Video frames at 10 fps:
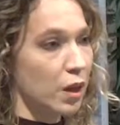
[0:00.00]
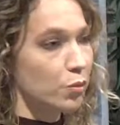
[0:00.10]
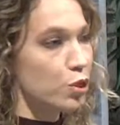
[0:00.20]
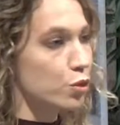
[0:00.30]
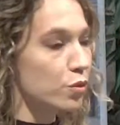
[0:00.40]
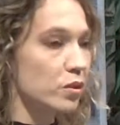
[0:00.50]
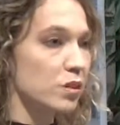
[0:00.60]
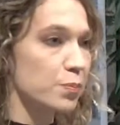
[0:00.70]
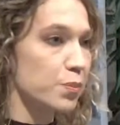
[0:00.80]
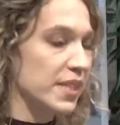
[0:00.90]
We
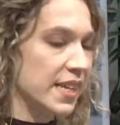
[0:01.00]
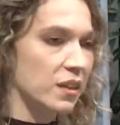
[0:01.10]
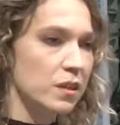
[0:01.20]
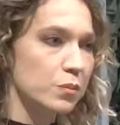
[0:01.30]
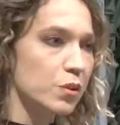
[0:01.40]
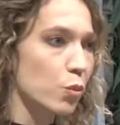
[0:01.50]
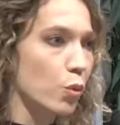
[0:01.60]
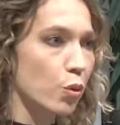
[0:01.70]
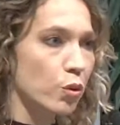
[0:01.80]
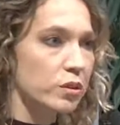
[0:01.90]
shouldn't present them the
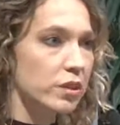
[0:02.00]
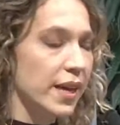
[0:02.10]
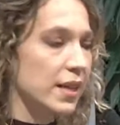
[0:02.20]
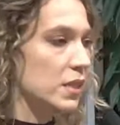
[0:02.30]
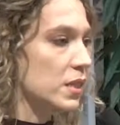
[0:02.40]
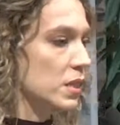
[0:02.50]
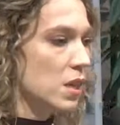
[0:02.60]
world as